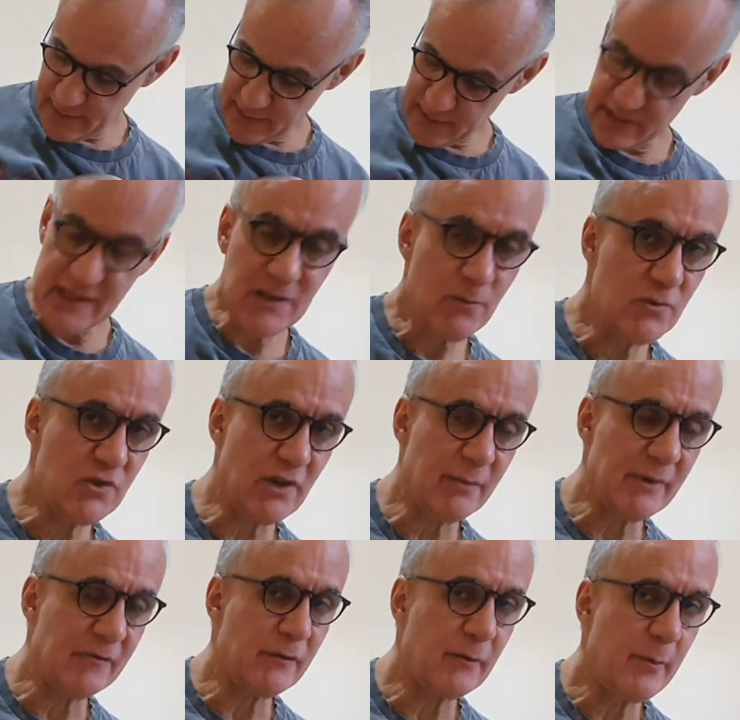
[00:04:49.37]
this jumped
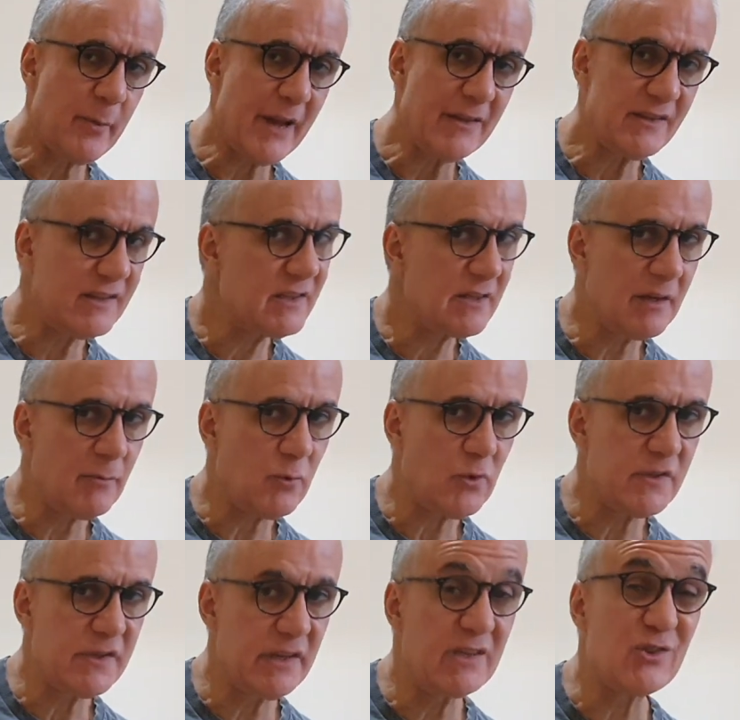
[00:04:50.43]
up from about
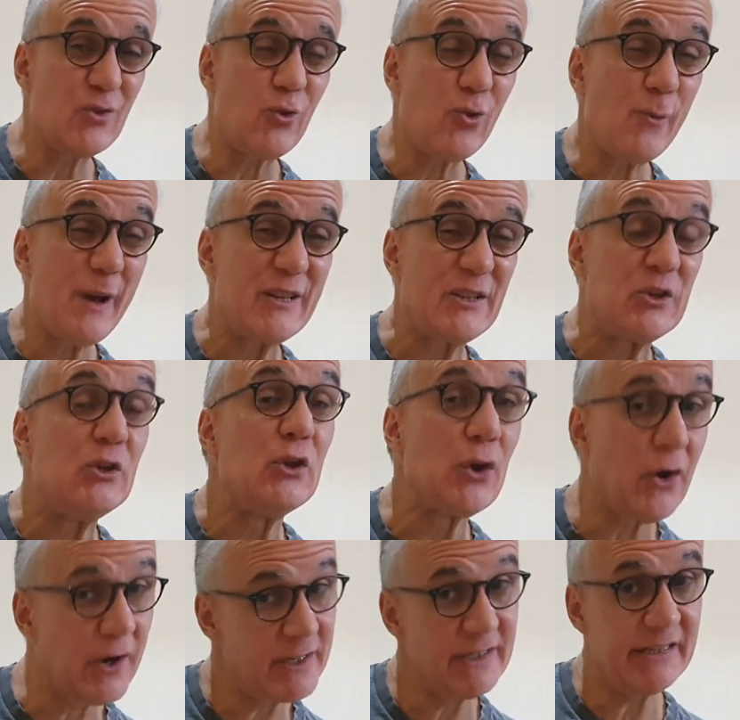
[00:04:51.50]
16.6 to almost
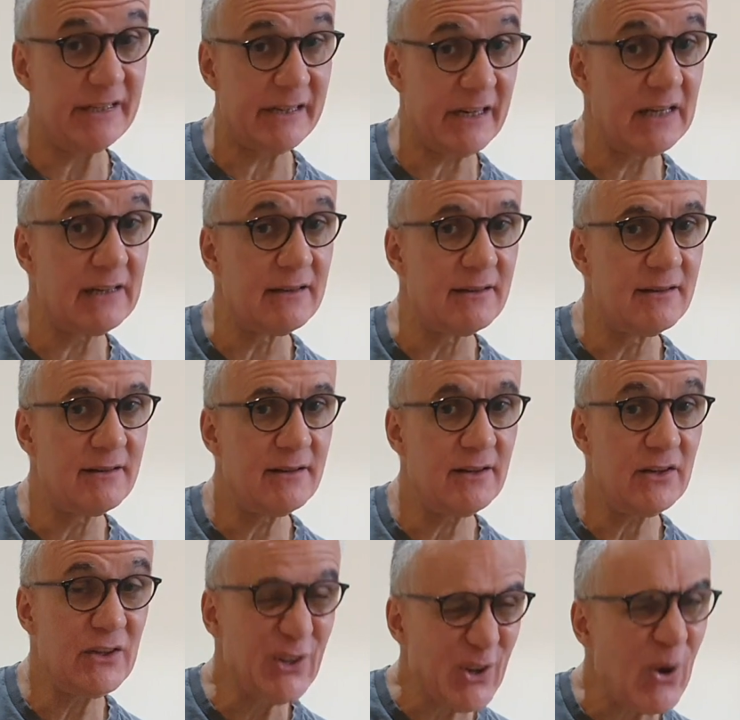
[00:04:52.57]
19.
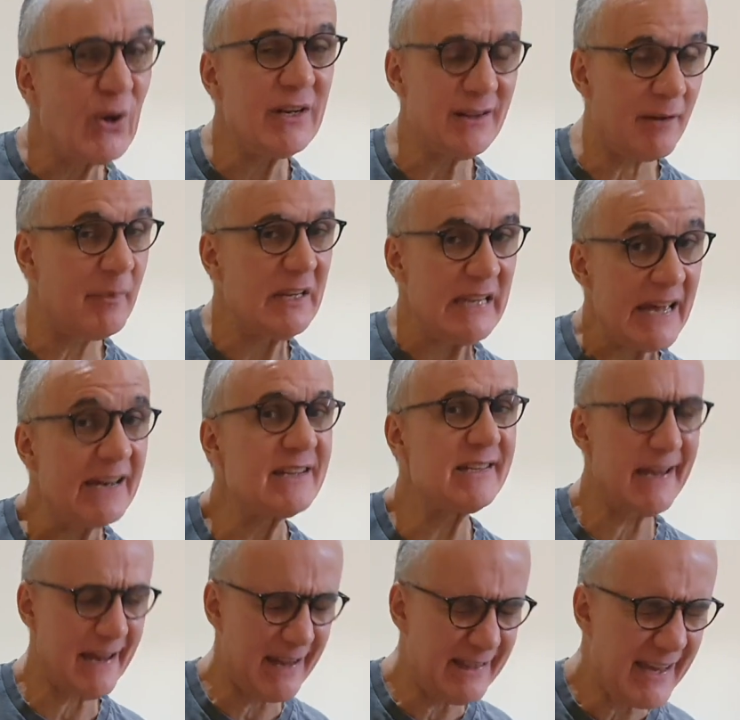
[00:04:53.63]
I mean, that
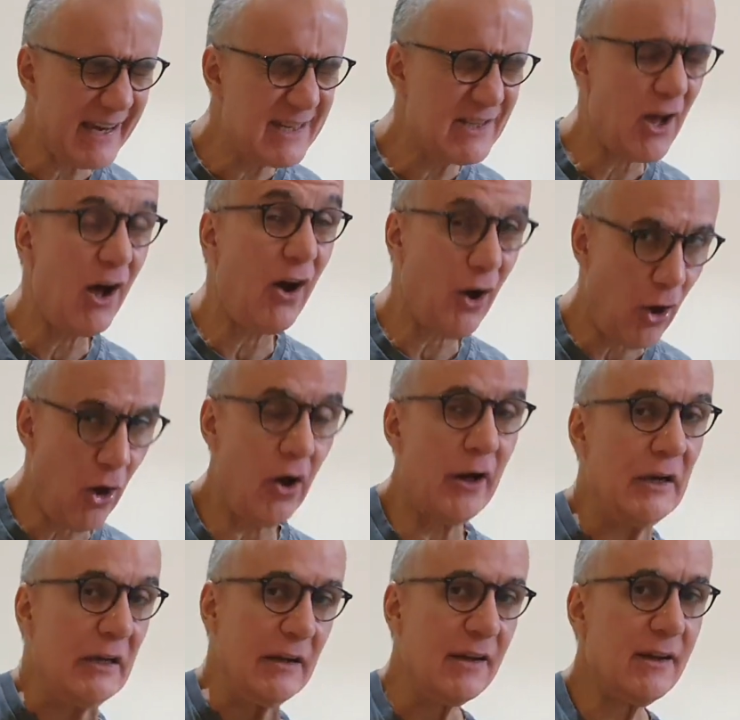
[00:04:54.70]
is
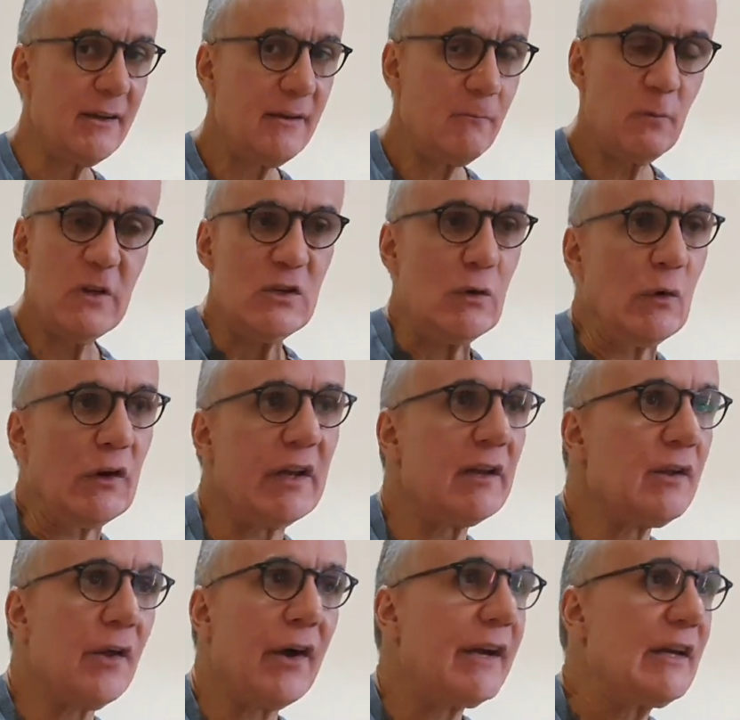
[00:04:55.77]
hot. We're talking
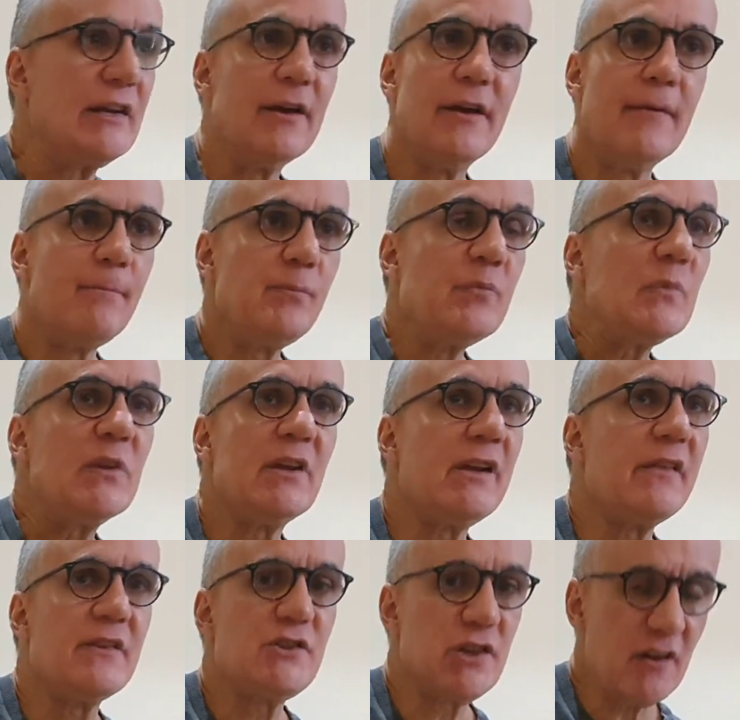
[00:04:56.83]
like,
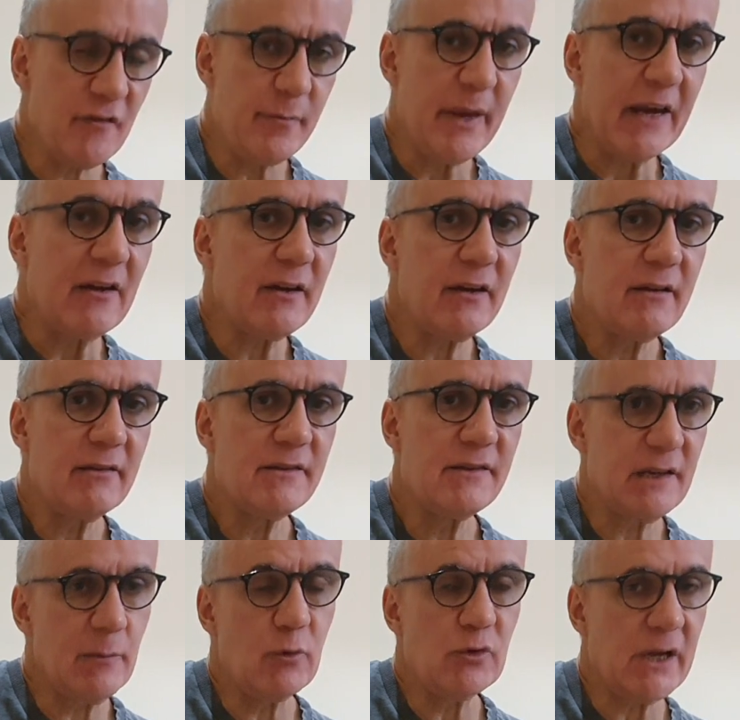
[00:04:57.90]
the Jeff Beck
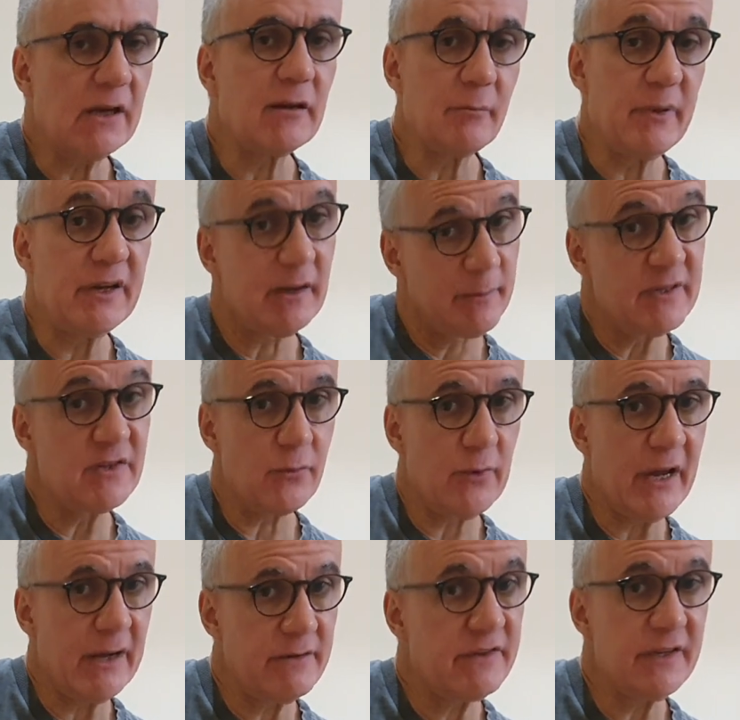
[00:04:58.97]
Seymour Duncan pickup is
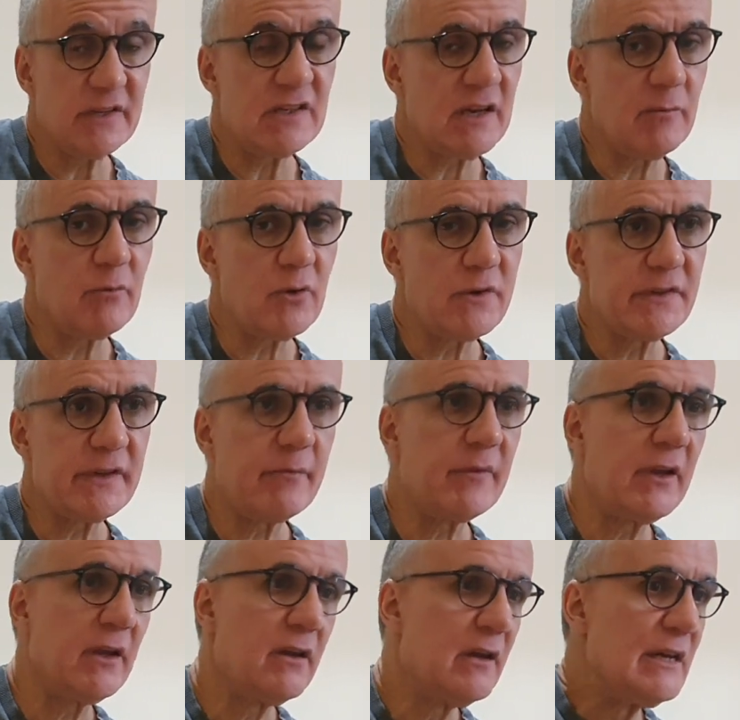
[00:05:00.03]
around 16 point
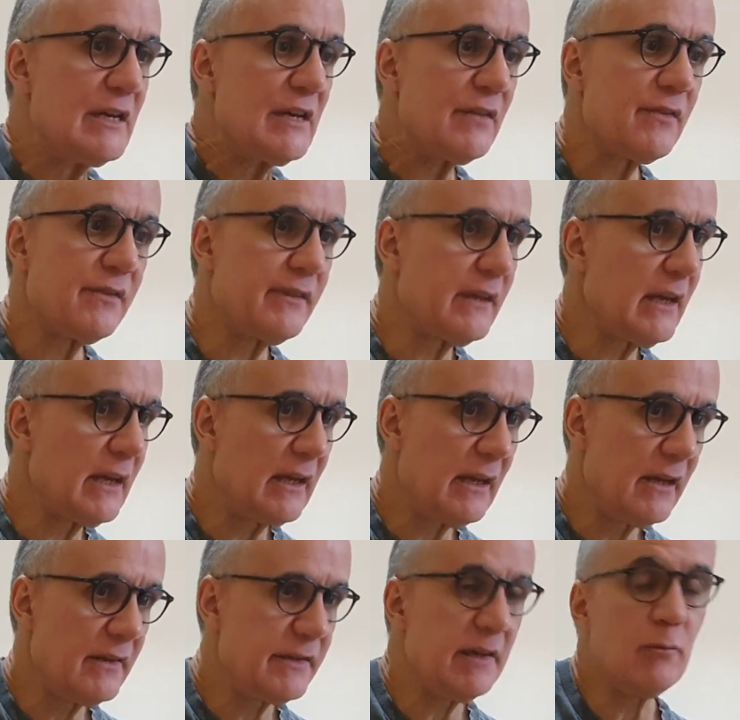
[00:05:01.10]
something.
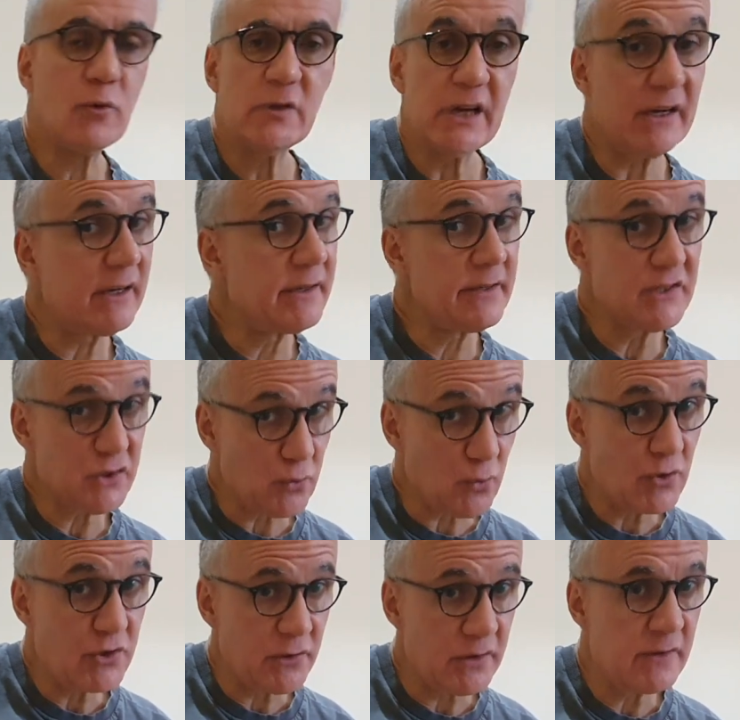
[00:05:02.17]
The Seymour Duncan
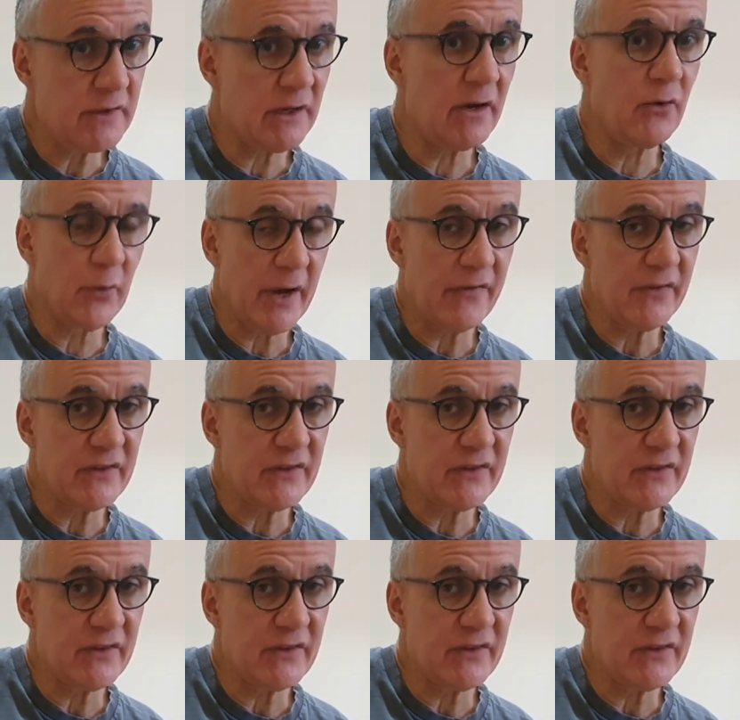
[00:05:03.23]
distortions are around the